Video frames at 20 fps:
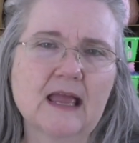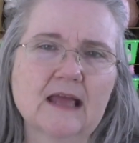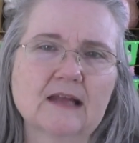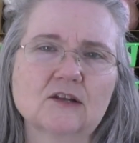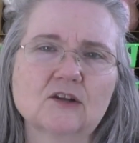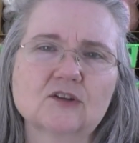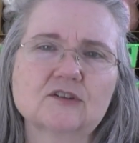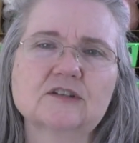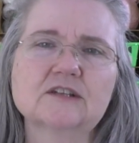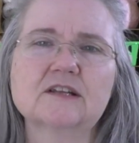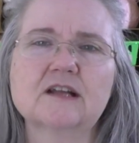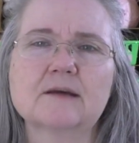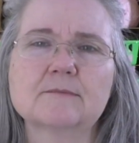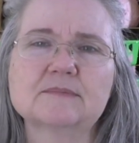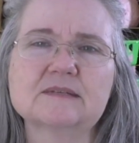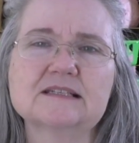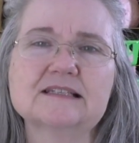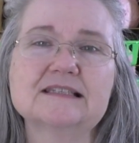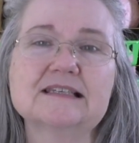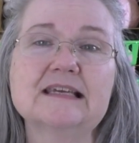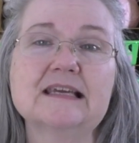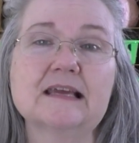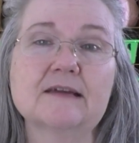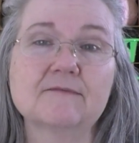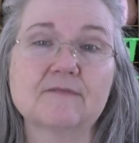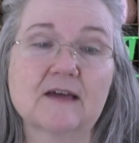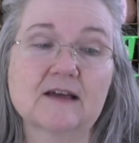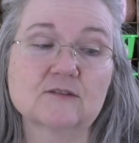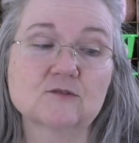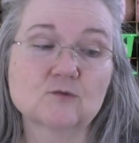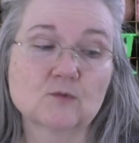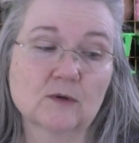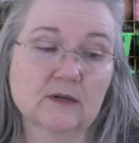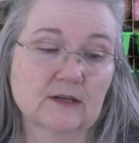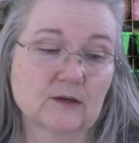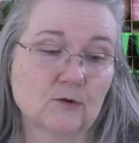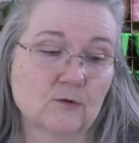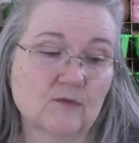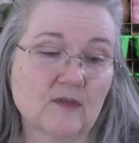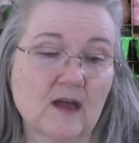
looked it up to see if that's really who